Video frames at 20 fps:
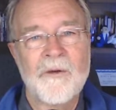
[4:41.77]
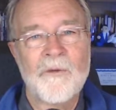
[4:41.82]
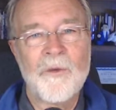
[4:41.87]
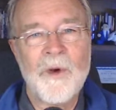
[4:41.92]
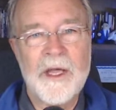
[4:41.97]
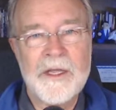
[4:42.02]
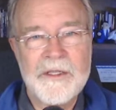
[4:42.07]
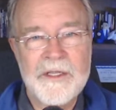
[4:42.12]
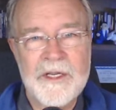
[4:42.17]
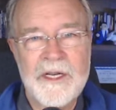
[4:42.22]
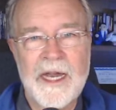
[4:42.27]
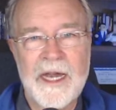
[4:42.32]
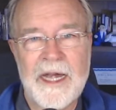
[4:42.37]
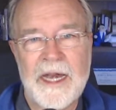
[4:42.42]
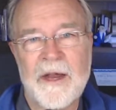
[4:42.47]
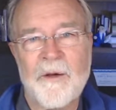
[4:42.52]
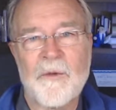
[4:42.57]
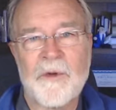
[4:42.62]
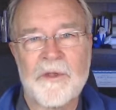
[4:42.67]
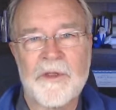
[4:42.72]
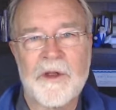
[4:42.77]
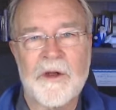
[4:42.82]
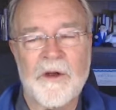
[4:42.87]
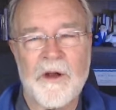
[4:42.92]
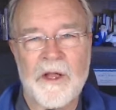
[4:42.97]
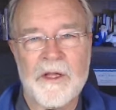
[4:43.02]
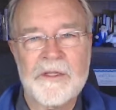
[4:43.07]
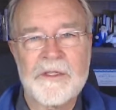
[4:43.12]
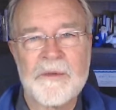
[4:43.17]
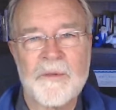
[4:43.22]
resonating with their
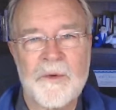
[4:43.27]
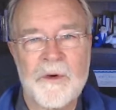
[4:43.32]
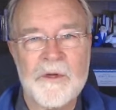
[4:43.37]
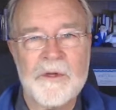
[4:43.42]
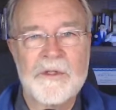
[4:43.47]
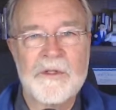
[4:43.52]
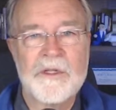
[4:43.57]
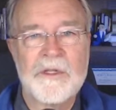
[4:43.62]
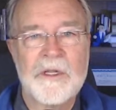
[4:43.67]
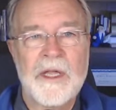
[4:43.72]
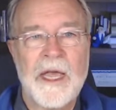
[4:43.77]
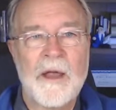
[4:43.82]
customers.